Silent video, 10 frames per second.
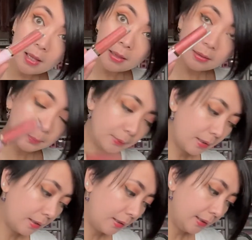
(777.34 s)
lip
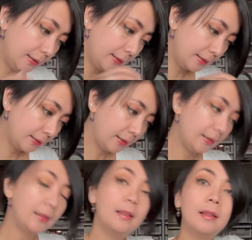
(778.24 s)
gloss.
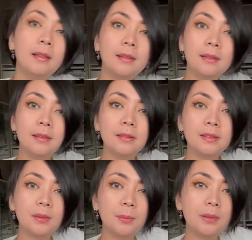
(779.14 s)

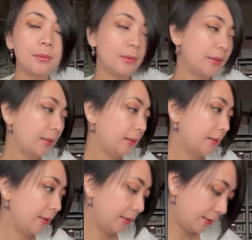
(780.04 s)
So we do that
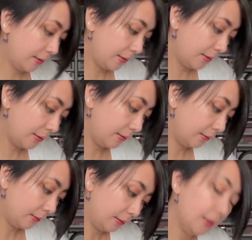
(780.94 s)
there.
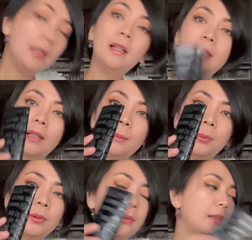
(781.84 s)
Can
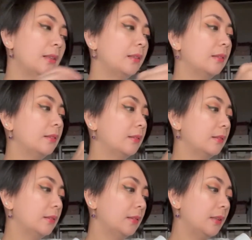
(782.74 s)
put
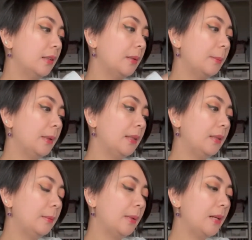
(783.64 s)
my
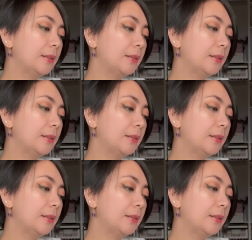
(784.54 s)
house